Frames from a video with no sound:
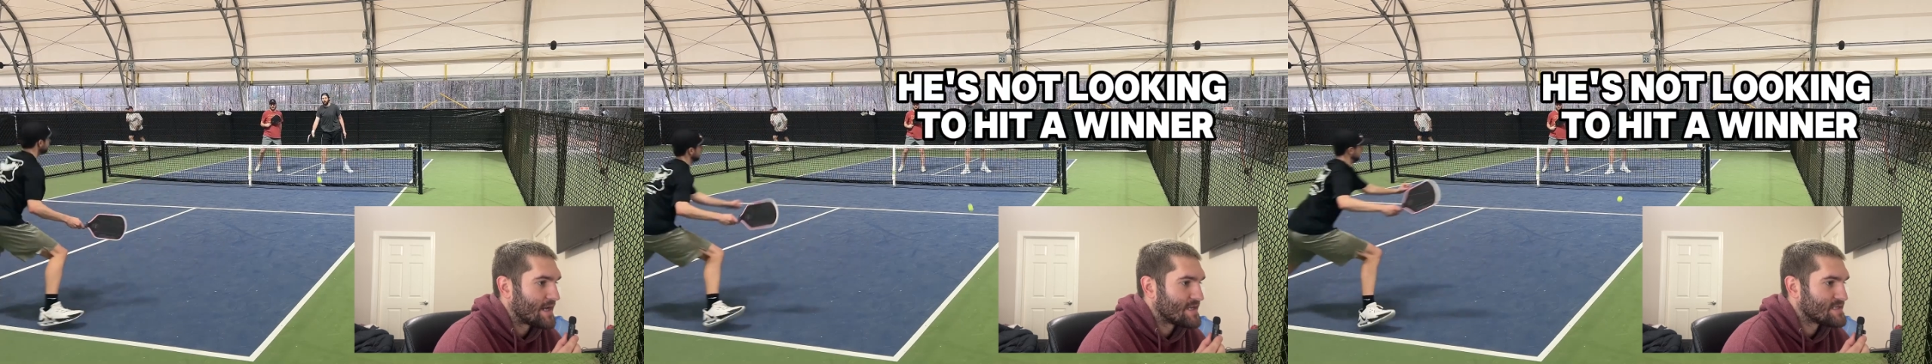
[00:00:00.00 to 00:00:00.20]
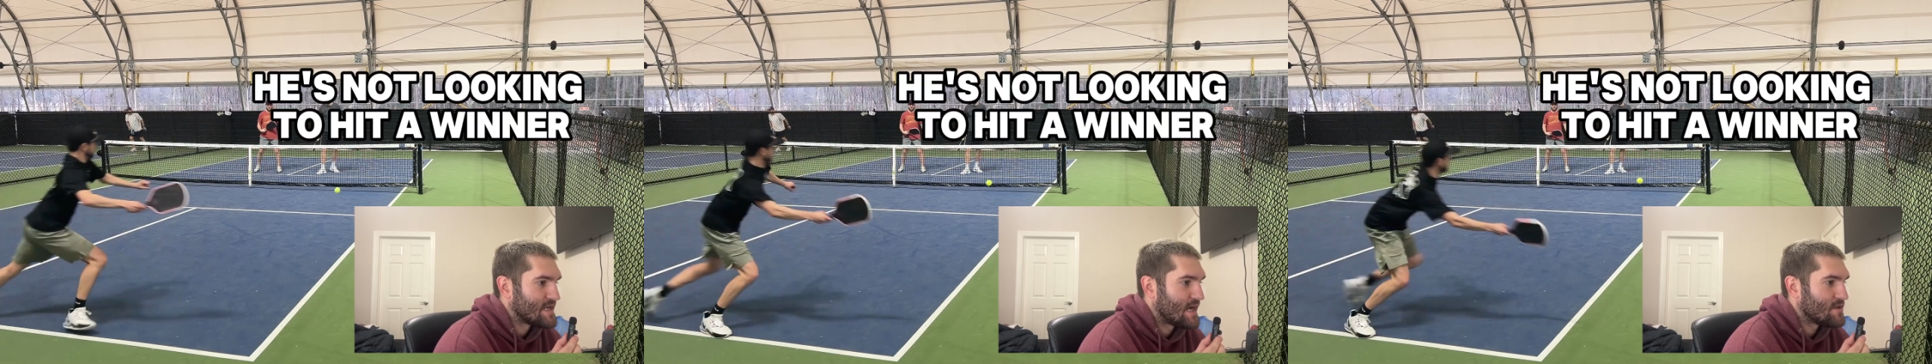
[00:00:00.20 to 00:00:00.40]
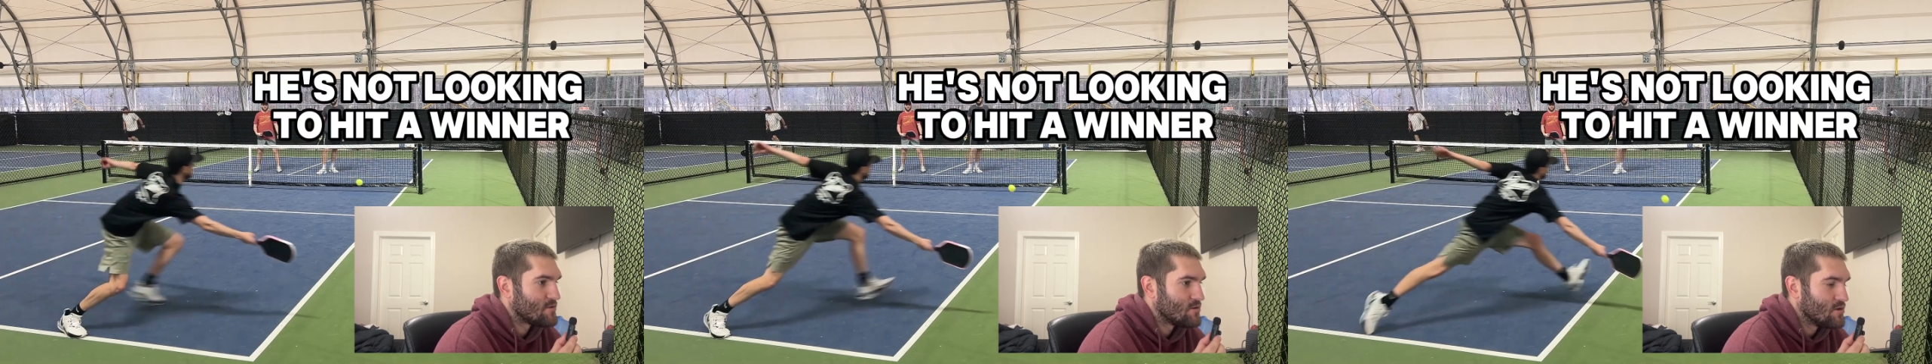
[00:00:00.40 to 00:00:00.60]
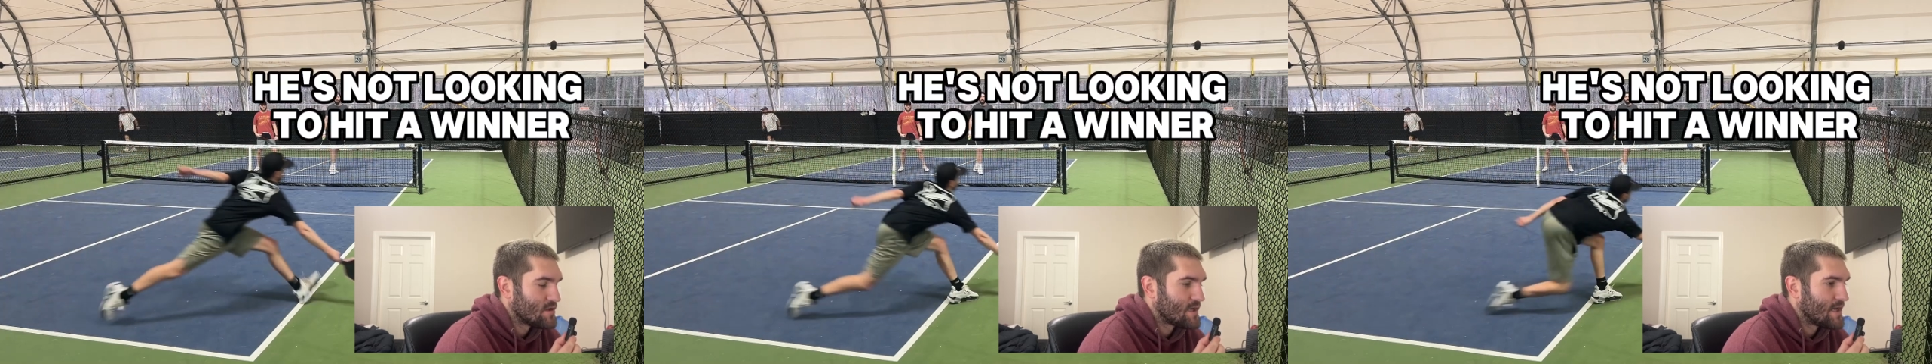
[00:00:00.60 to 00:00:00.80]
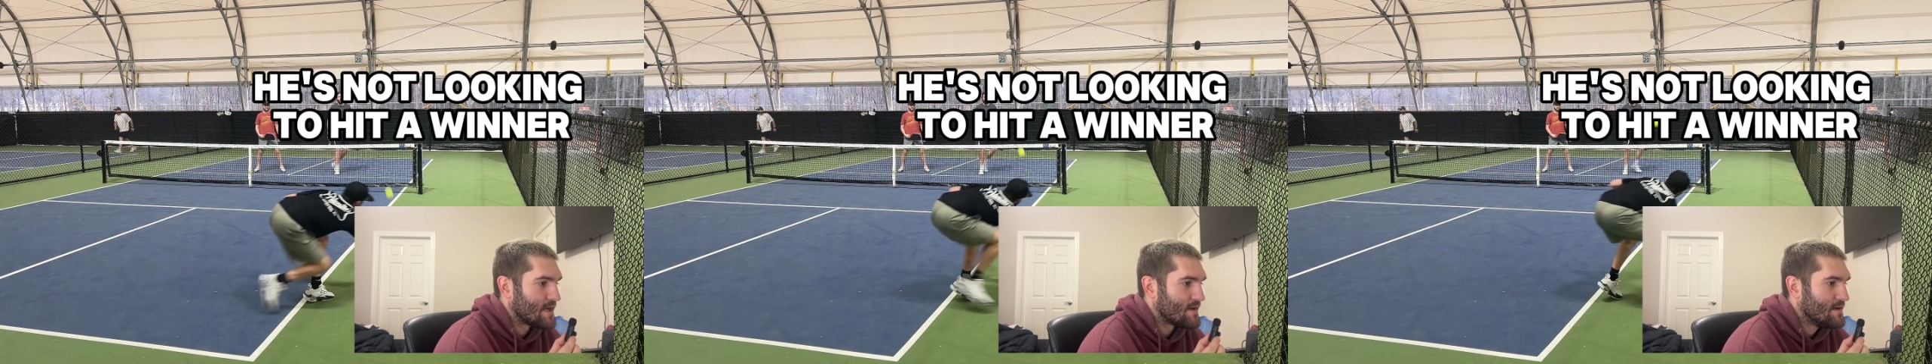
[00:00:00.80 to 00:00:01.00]
He's not
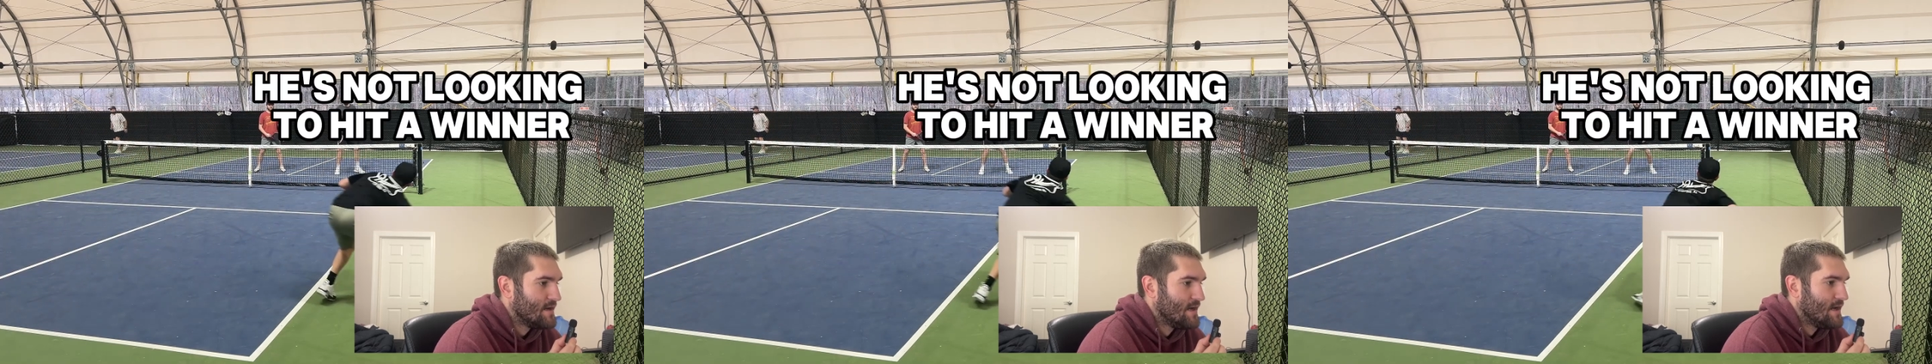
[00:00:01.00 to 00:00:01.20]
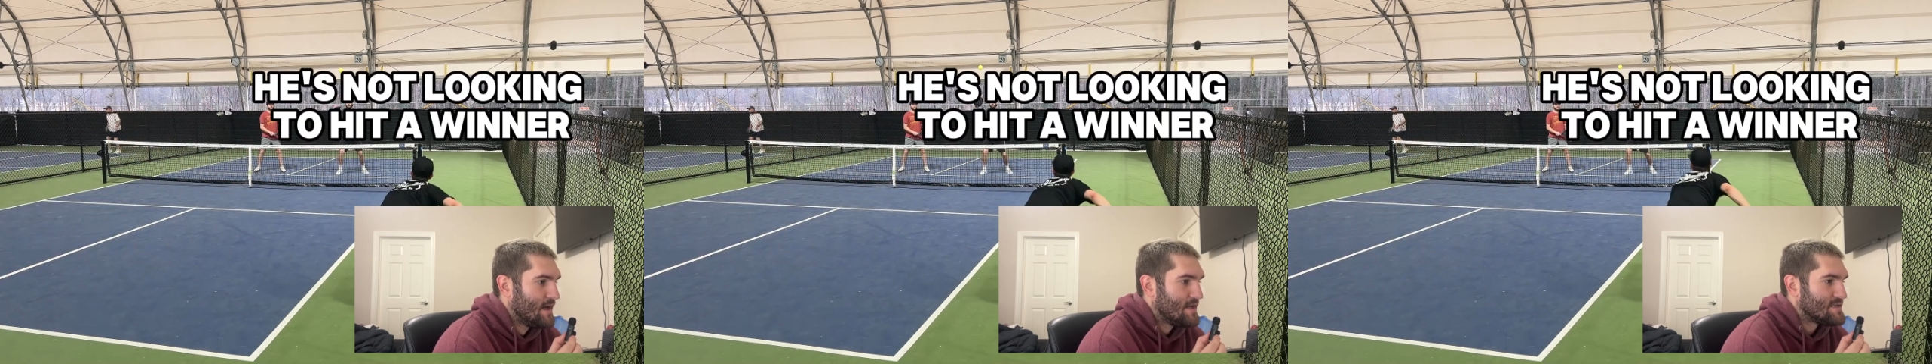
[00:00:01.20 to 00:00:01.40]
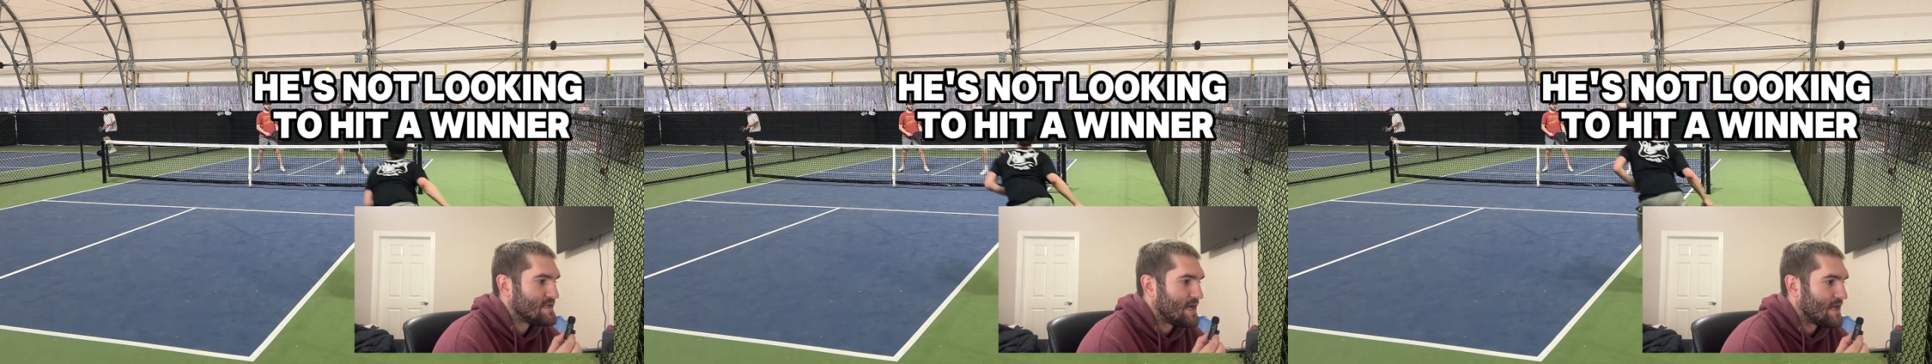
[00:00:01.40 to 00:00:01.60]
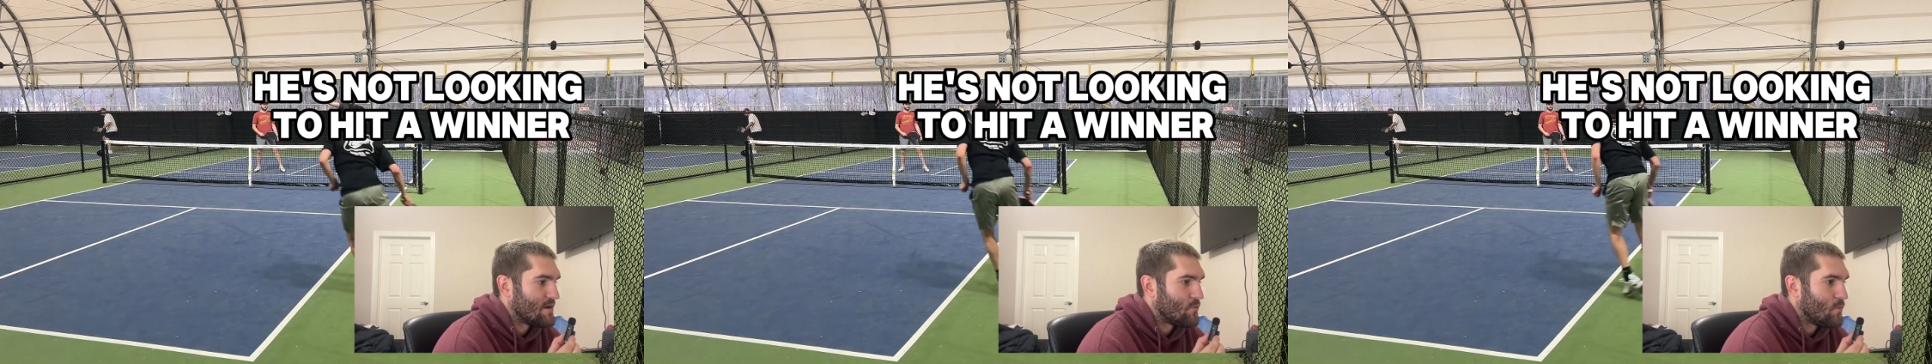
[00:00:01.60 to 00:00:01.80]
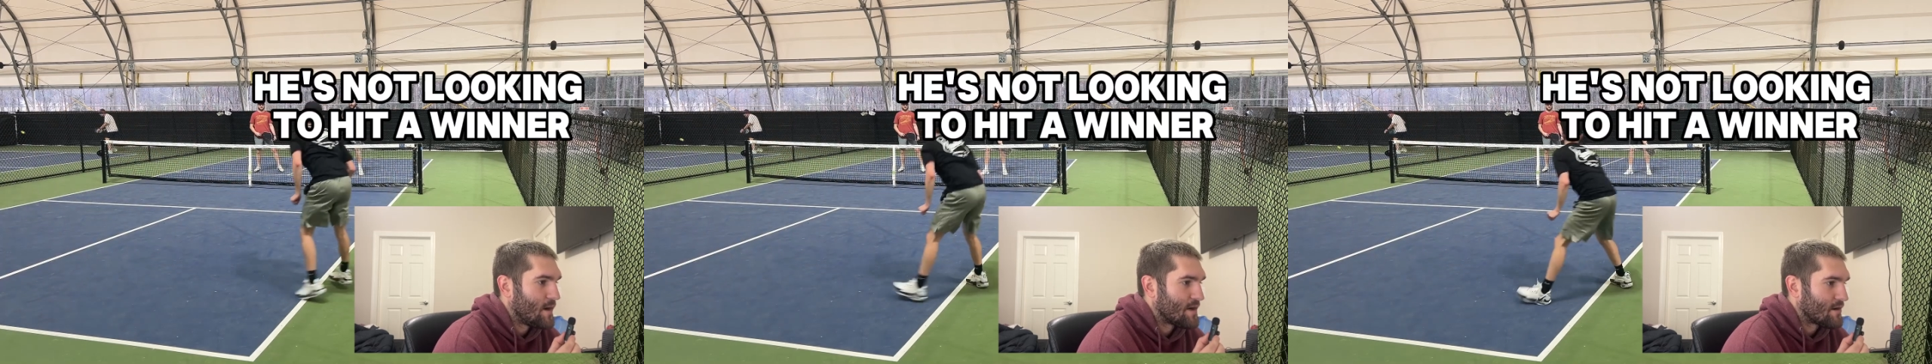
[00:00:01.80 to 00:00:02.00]
looking to hit
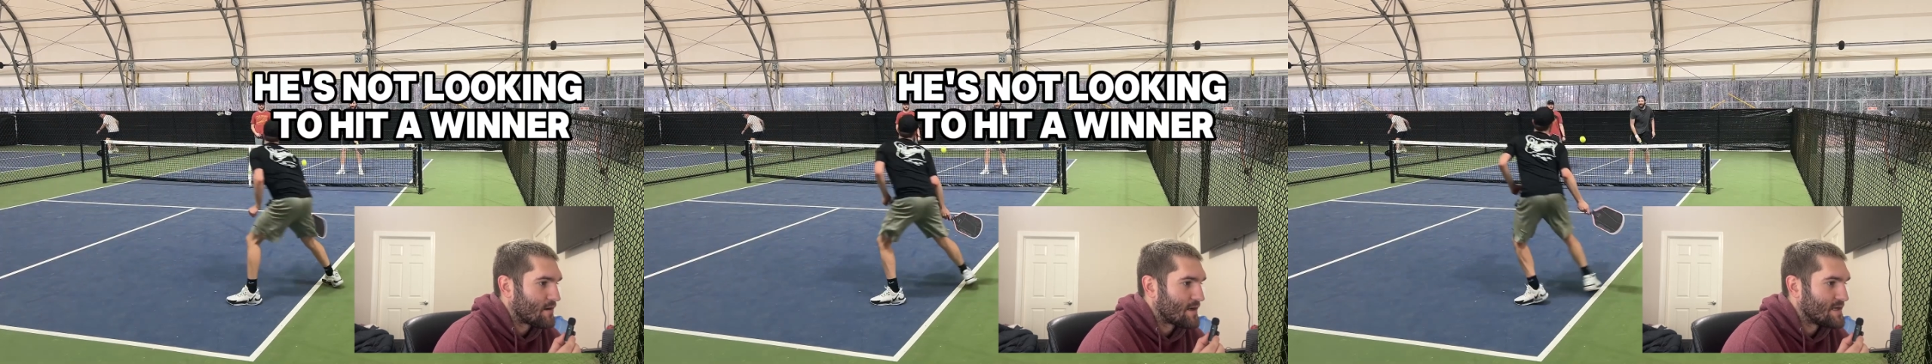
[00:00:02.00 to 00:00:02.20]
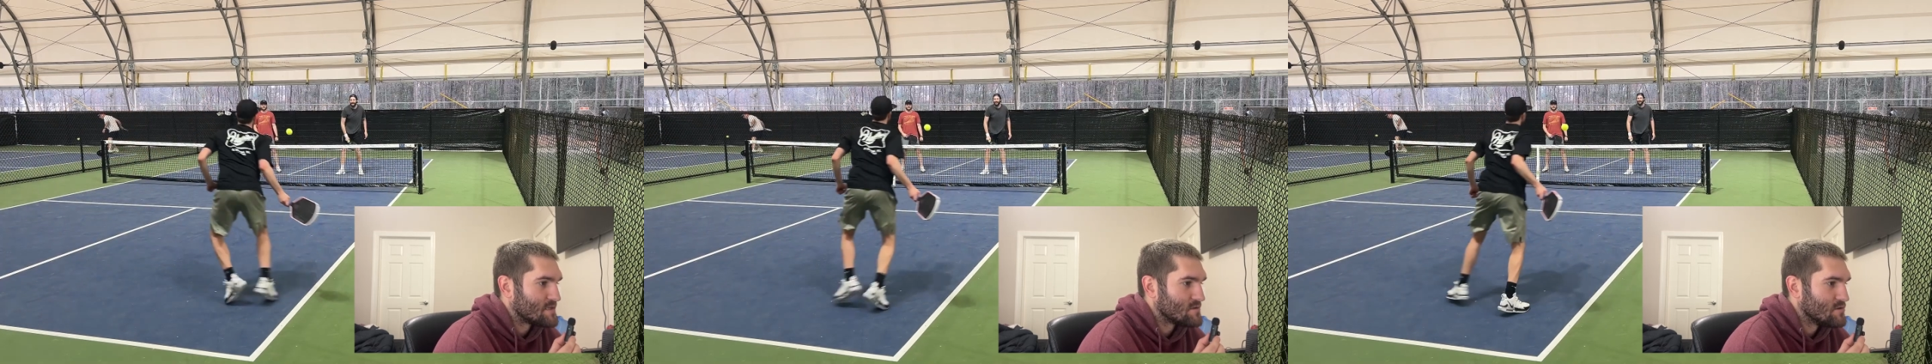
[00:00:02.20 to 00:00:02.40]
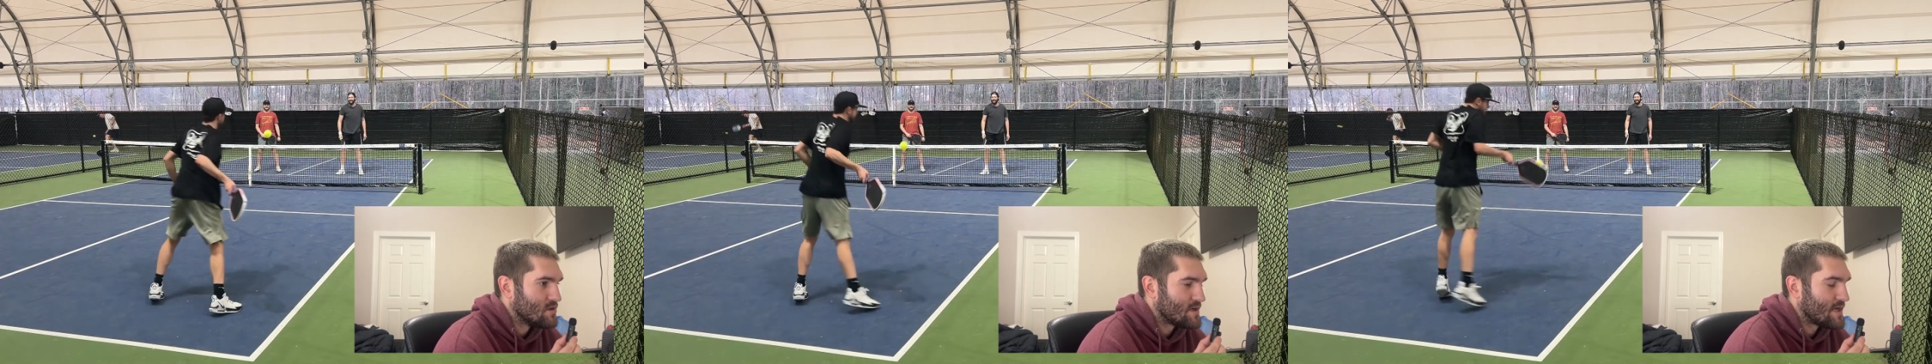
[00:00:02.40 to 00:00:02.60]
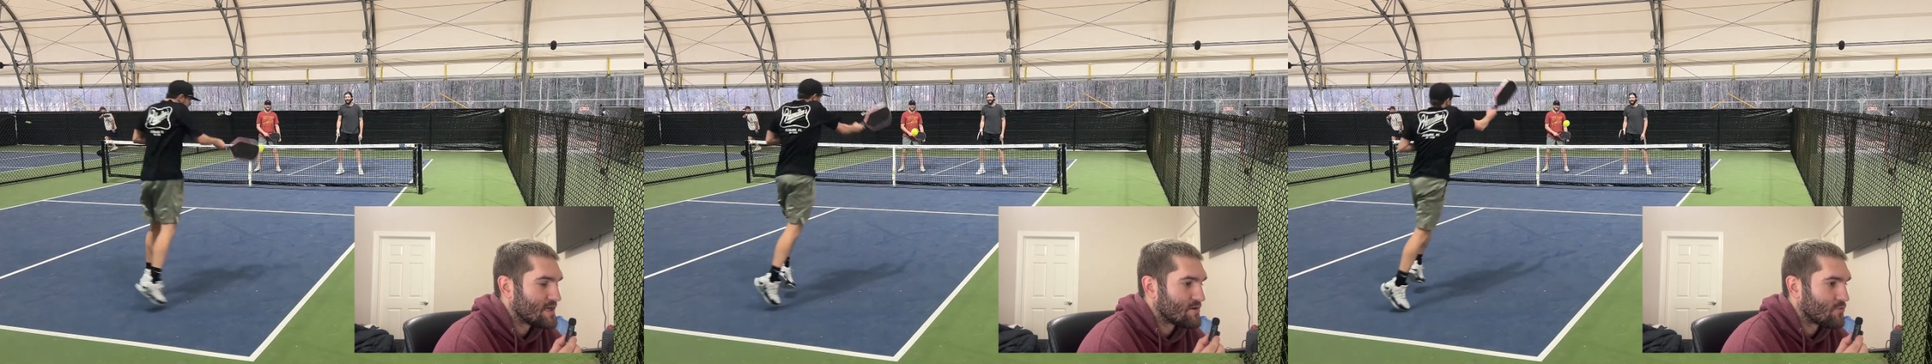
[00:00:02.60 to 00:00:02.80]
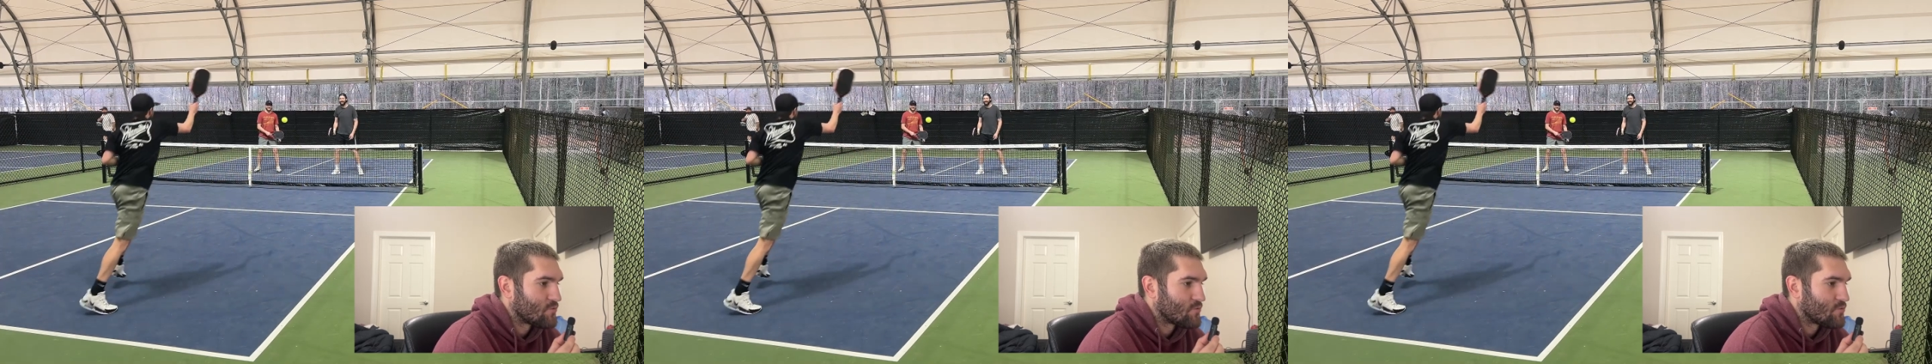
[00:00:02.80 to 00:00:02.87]
a winner. He's looking to